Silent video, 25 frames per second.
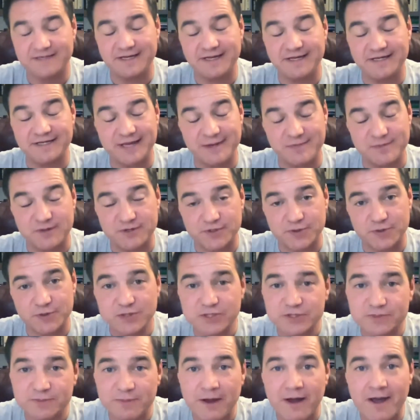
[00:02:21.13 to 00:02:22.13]
His name is
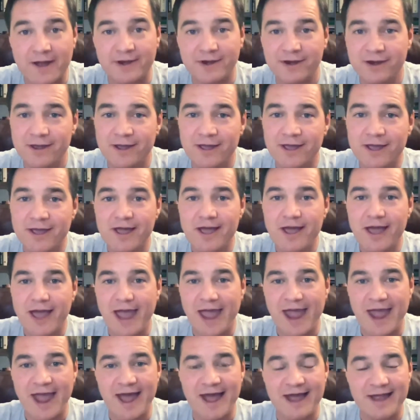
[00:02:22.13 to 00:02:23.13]
Usman,
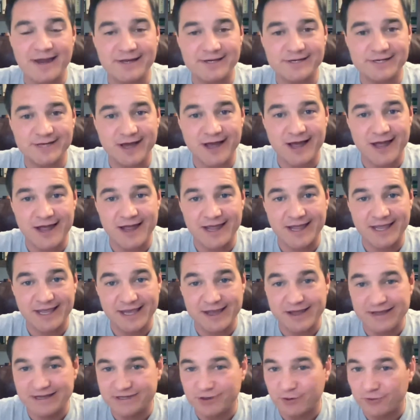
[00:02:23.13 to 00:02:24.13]
and
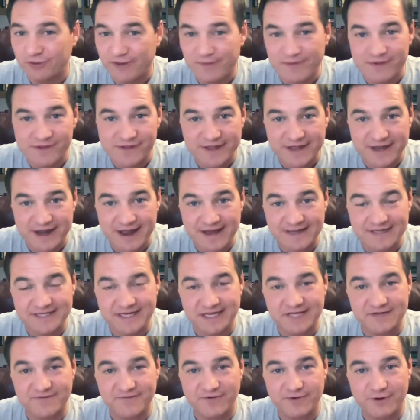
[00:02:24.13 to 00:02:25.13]
he has only been in the United
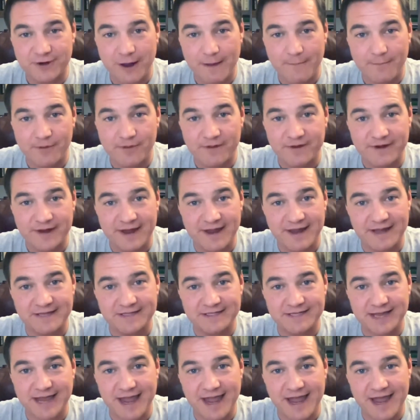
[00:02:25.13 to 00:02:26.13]
States for a couple of
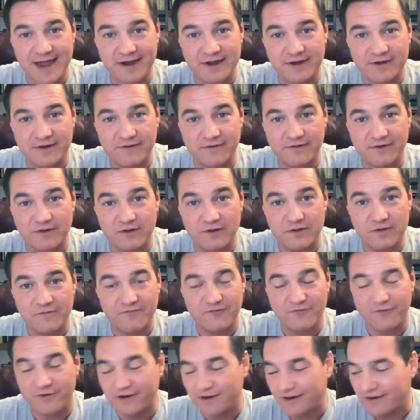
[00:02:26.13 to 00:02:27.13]
days, and for